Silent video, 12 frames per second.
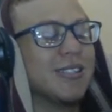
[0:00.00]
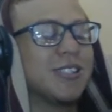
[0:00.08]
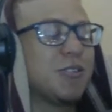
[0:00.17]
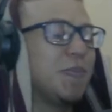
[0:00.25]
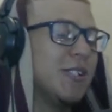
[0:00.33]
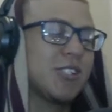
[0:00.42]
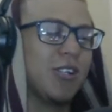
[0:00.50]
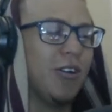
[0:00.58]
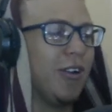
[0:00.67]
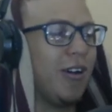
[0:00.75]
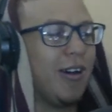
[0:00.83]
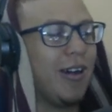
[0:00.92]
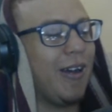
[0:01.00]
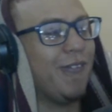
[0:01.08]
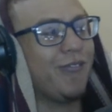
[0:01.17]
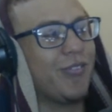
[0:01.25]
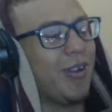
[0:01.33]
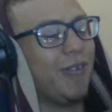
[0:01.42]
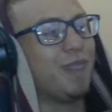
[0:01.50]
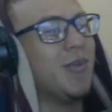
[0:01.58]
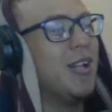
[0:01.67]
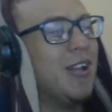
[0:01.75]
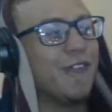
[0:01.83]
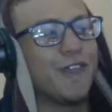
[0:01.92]
It's been so long, I've
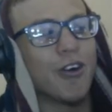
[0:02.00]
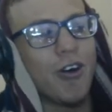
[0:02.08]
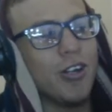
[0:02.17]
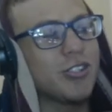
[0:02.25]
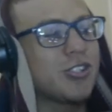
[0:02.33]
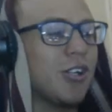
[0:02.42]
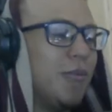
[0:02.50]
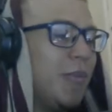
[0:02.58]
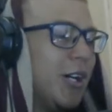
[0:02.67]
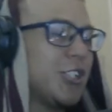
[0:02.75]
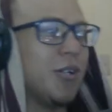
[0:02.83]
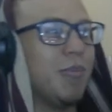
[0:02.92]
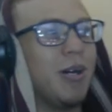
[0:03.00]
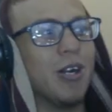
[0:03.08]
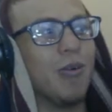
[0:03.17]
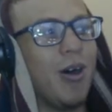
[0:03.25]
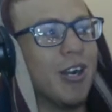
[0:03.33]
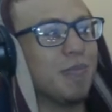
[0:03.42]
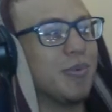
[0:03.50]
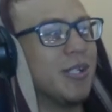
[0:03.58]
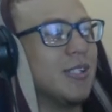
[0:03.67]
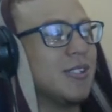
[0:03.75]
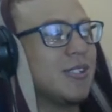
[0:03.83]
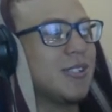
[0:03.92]
forgot so much about One
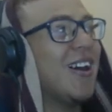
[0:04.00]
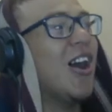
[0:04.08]
Piece.